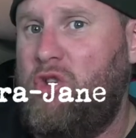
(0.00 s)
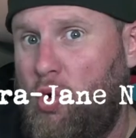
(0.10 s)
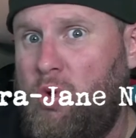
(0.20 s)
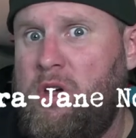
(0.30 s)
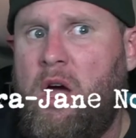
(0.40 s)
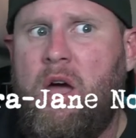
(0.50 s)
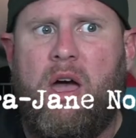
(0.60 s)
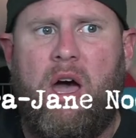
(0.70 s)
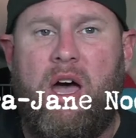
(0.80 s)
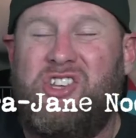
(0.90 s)
Noone,
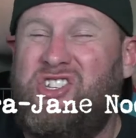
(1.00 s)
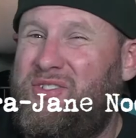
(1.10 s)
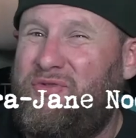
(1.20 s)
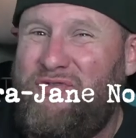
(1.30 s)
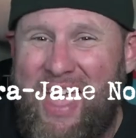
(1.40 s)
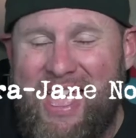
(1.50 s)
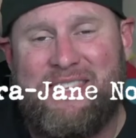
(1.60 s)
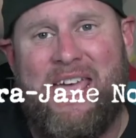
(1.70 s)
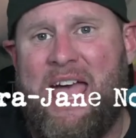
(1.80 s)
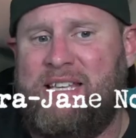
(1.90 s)
uh, she's
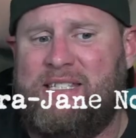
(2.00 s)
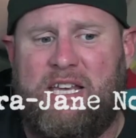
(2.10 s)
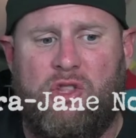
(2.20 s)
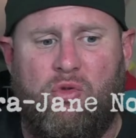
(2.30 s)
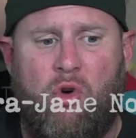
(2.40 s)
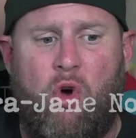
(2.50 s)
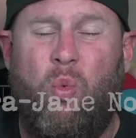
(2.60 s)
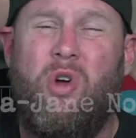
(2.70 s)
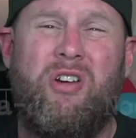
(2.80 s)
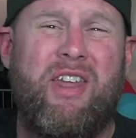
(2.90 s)
fantastic in the role.
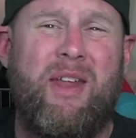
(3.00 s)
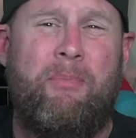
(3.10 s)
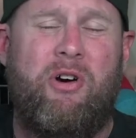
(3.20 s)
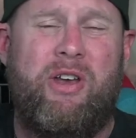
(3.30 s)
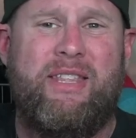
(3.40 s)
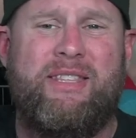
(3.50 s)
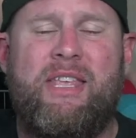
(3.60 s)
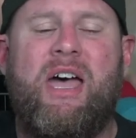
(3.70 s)
We're going to put in